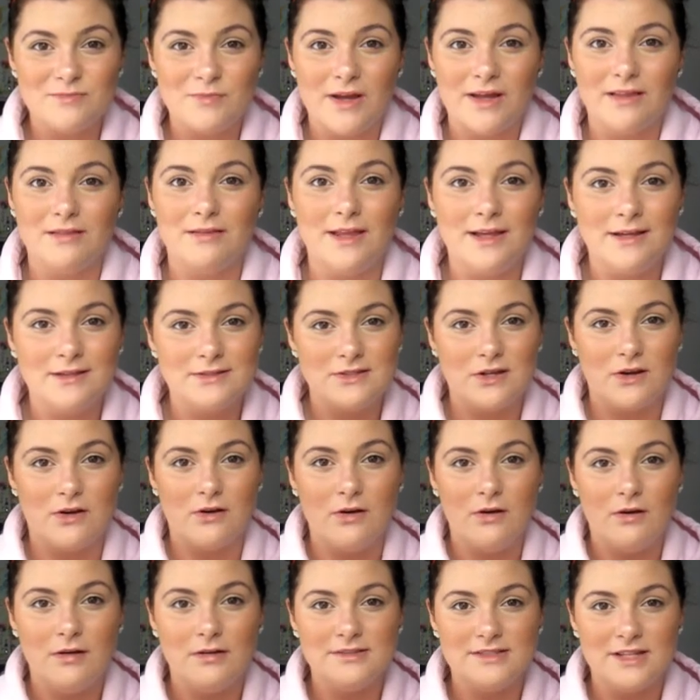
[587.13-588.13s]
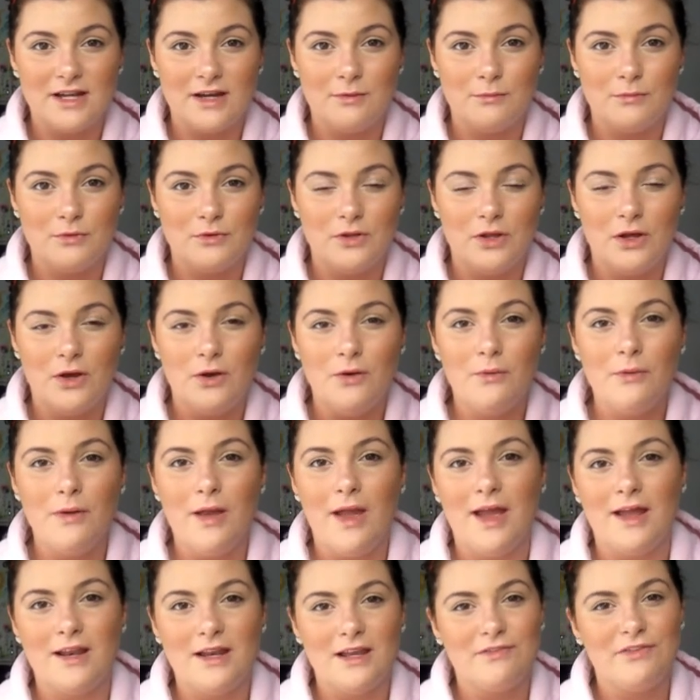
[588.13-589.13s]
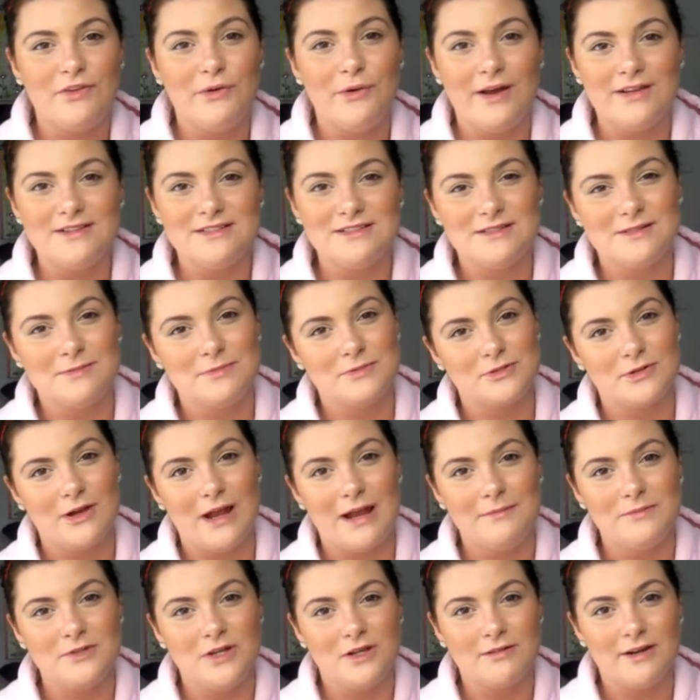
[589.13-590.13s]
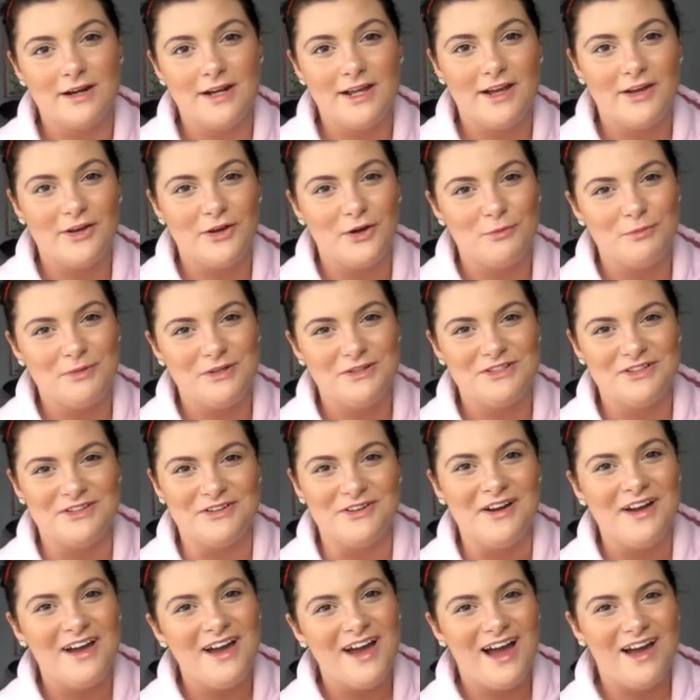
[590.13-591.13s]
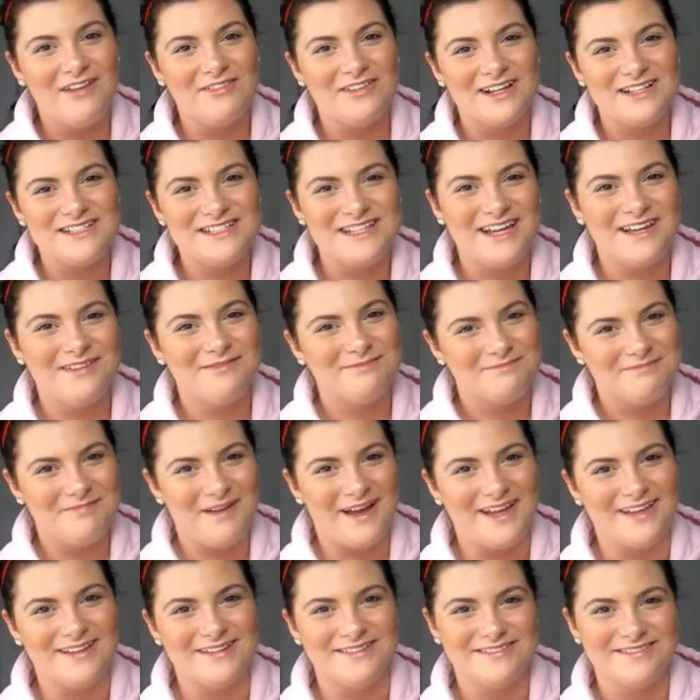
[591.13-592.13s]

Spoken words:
My links are all down below, and if you haven't subscribed already, I hope you do. Have a nice day. Bye.